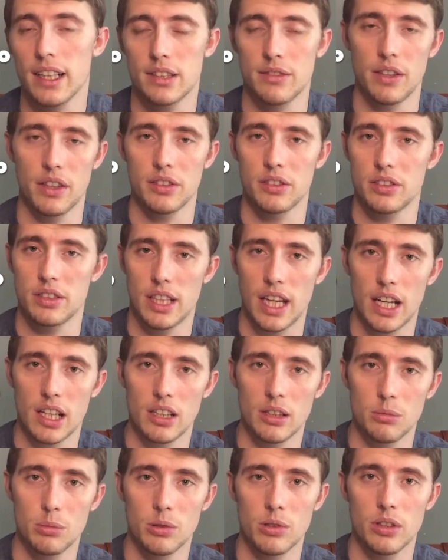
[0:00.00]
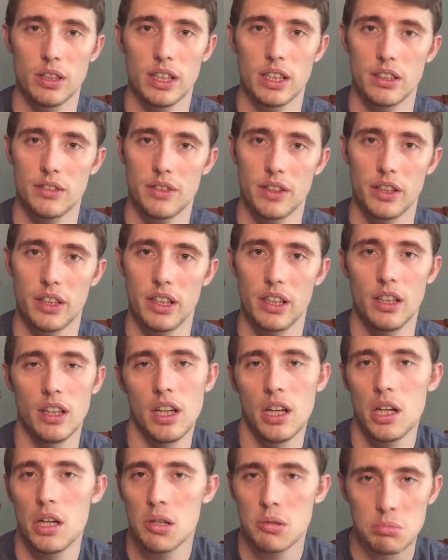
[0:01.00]
It's very scalable and it's very
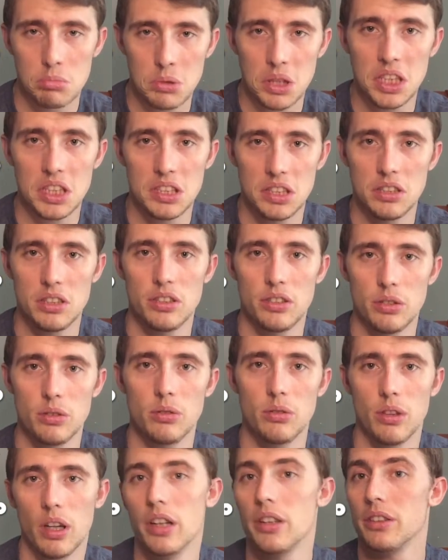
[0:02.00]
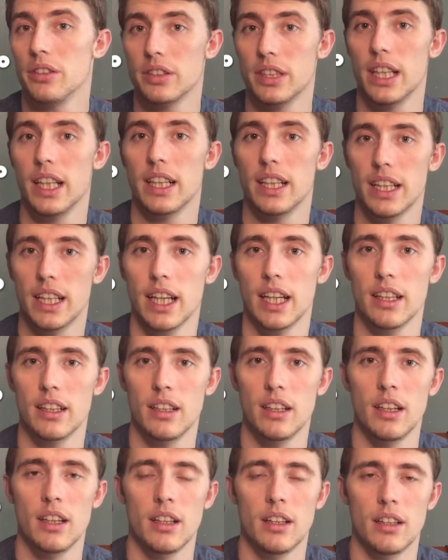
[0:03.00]
easy to understand again,
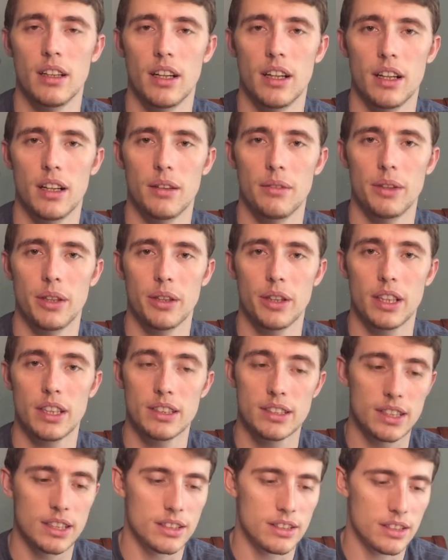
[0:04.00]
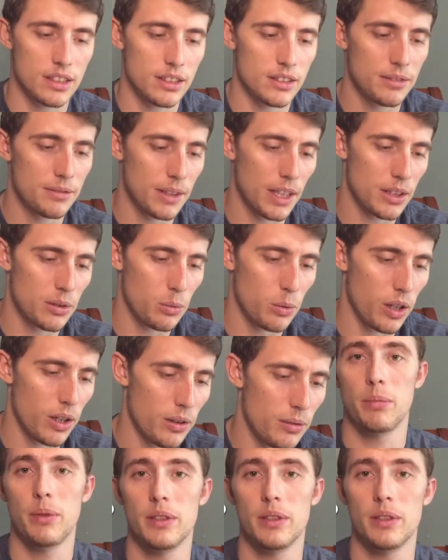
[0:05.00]
very consistent as well.